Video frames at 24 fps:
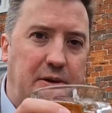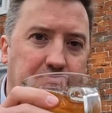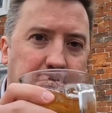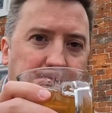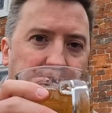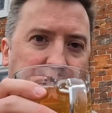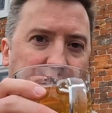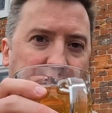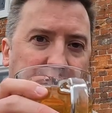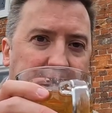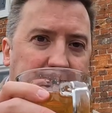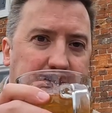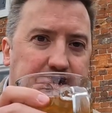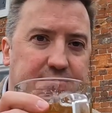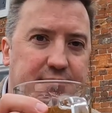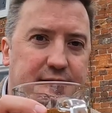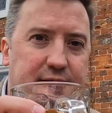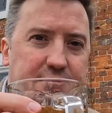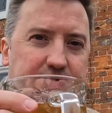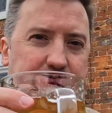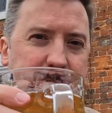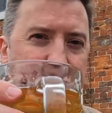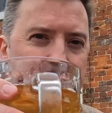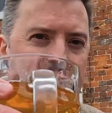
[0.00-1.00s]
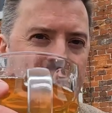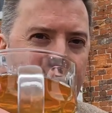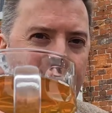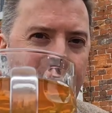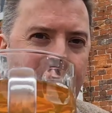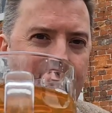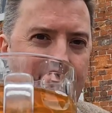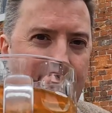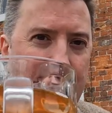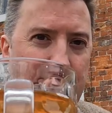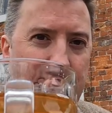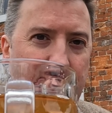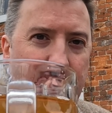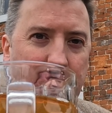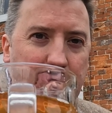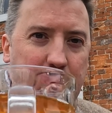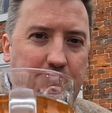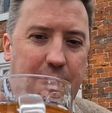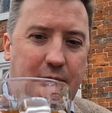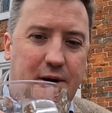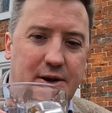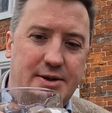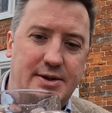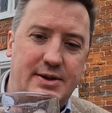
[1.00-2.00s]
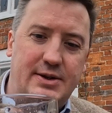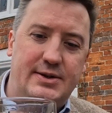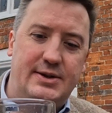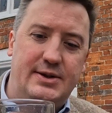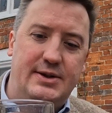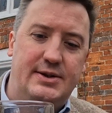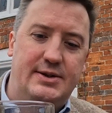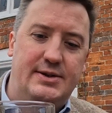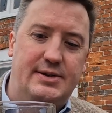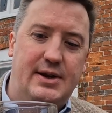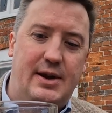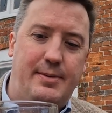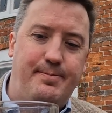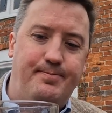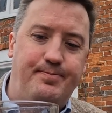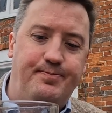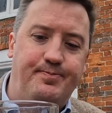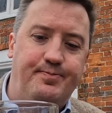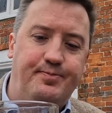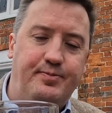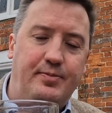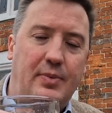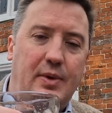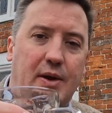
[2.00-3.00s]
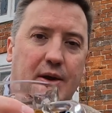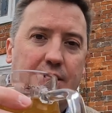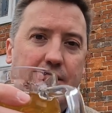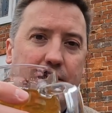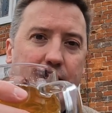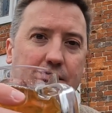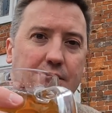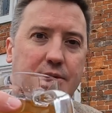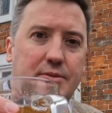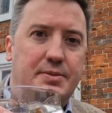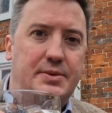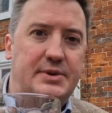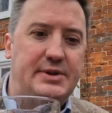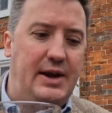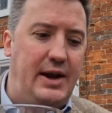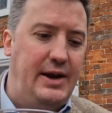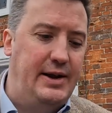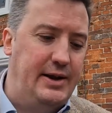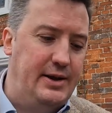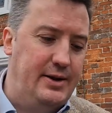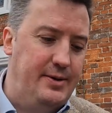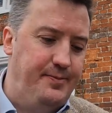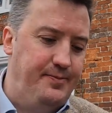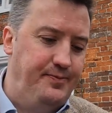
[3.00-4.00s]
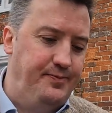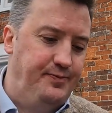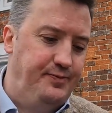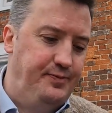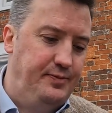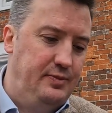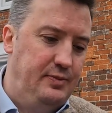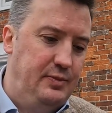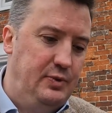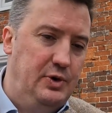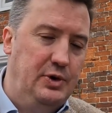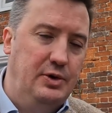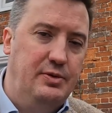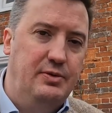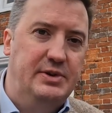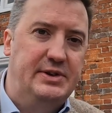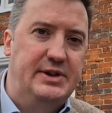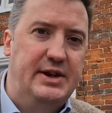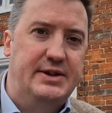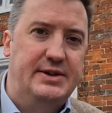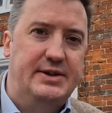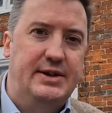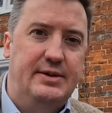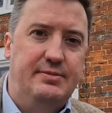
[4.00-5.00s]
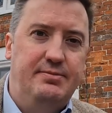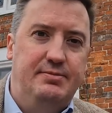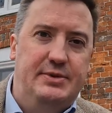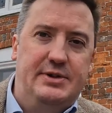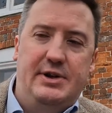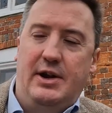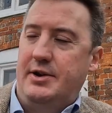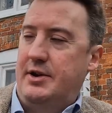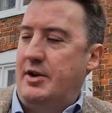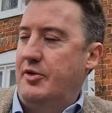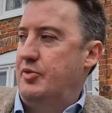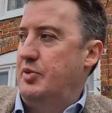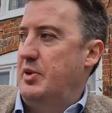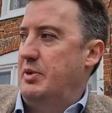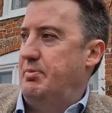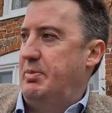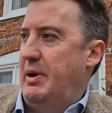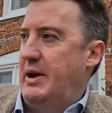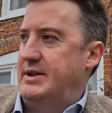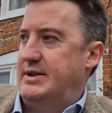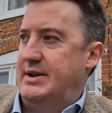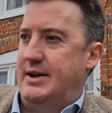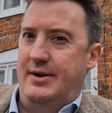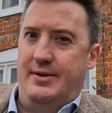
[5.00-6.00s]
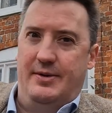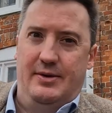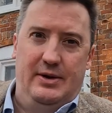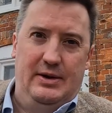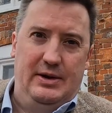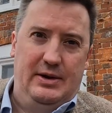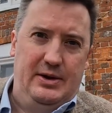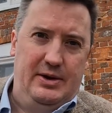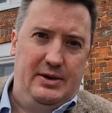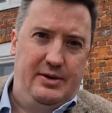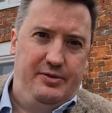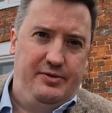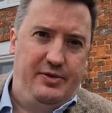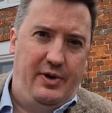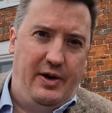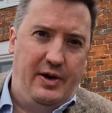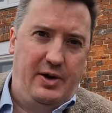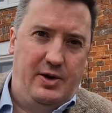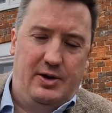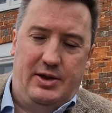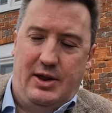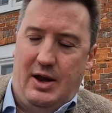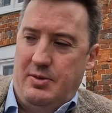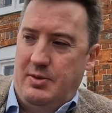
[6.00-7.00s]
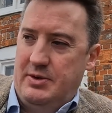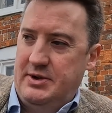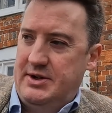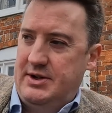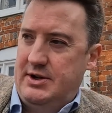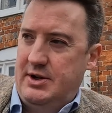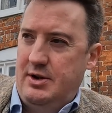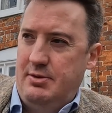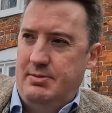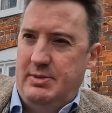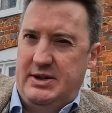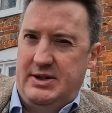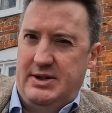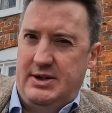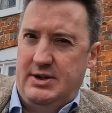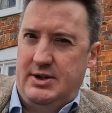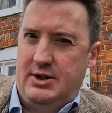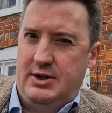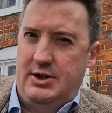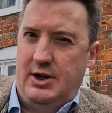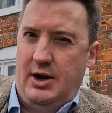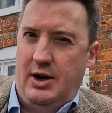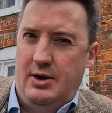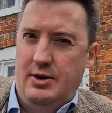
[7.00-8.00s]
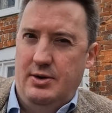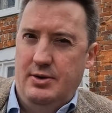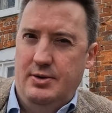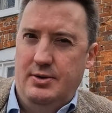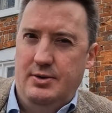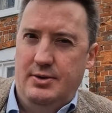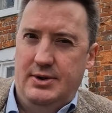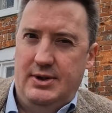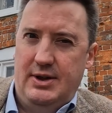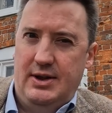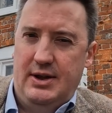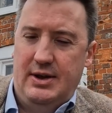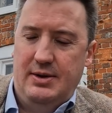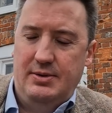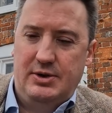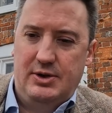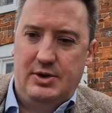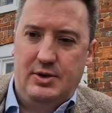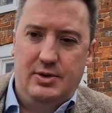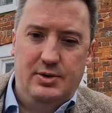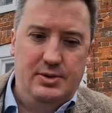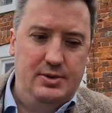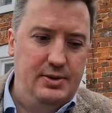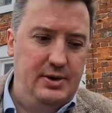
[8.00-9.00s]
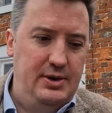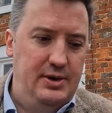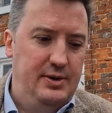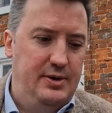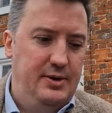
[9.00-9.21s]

Cheers. This isn't lager, before you ask. This is cider. Couldn't resist it. Start off with bitter. Very good that was too. Mr. Toad's, I think it's called.